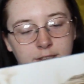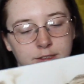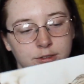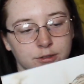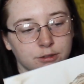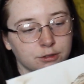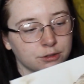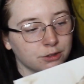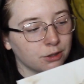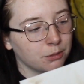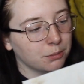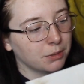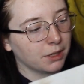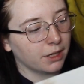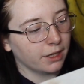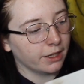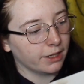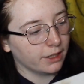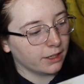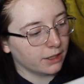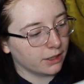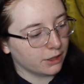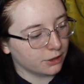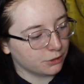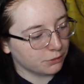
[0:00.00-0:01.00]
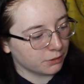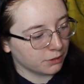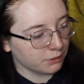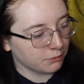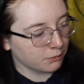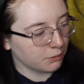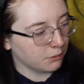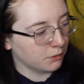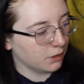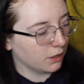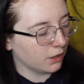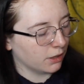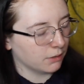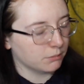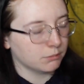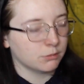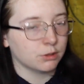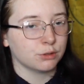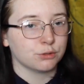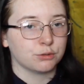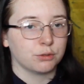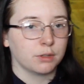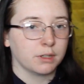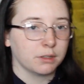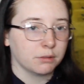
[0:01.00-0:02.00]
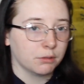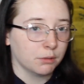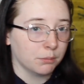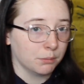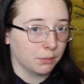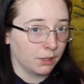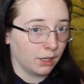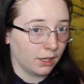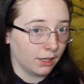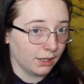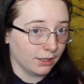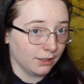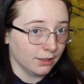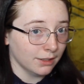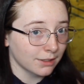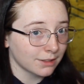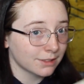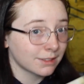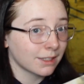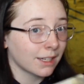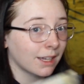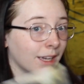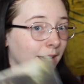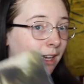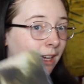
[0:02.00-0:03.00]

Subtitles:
is also by 21 Pilots.